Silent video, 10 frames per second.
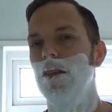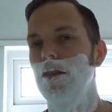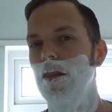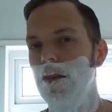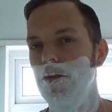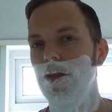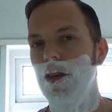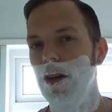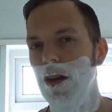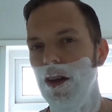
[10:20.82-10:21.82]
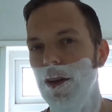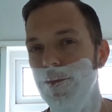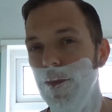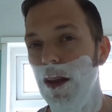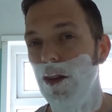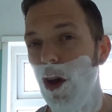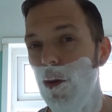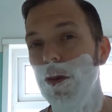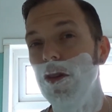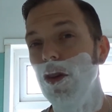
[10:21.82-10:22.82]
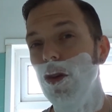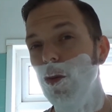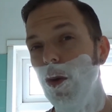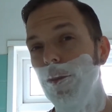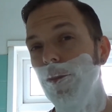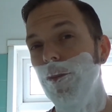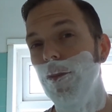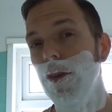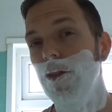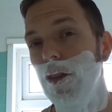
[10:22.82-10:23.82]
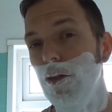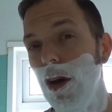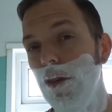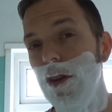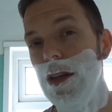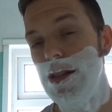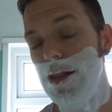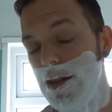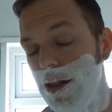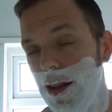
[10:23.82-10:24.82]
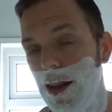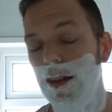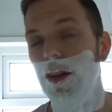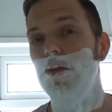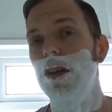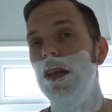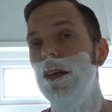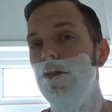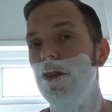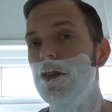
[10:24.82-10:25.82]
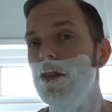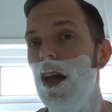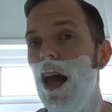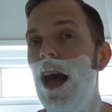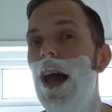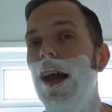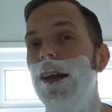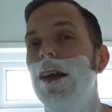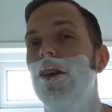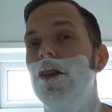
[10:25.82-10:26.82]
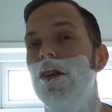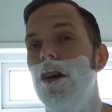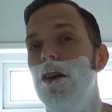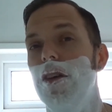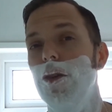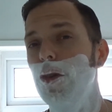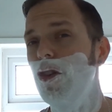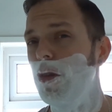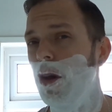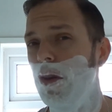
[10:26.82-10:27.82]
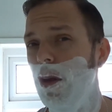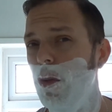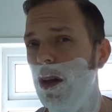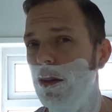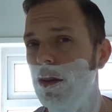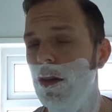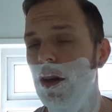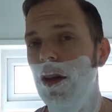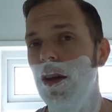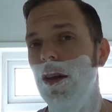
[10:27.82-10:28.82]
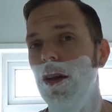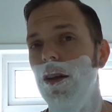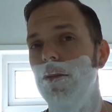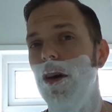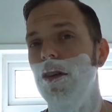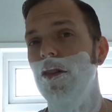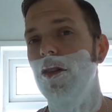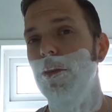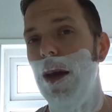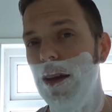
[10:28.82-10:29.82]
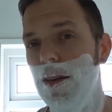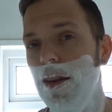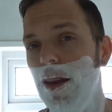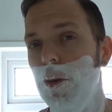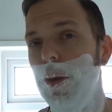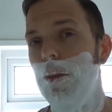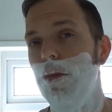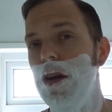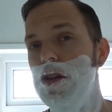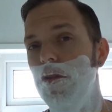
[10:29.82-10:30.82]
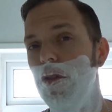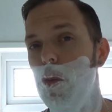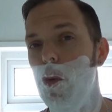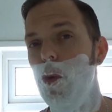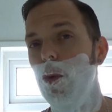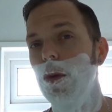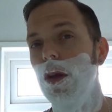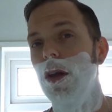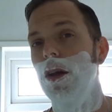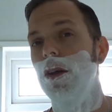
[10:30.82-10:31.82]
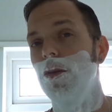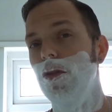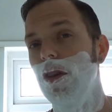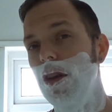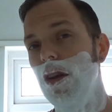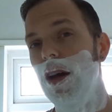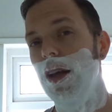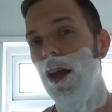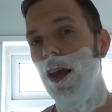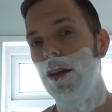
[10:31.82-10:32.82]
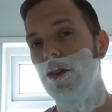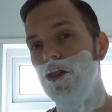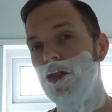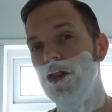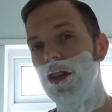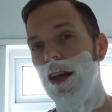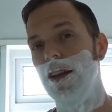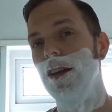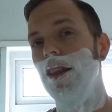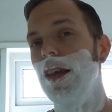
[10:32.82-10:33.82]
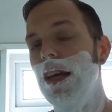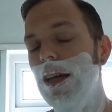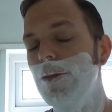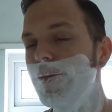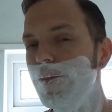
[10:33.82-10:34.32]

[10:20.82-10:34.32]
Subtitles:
season finale. Let's hope it's a good one for the right reasons and that they don't leave us hanging on a knife edge, which you know they will. I suspect there will be a breach of the wall. You'll see the Night King just standing there,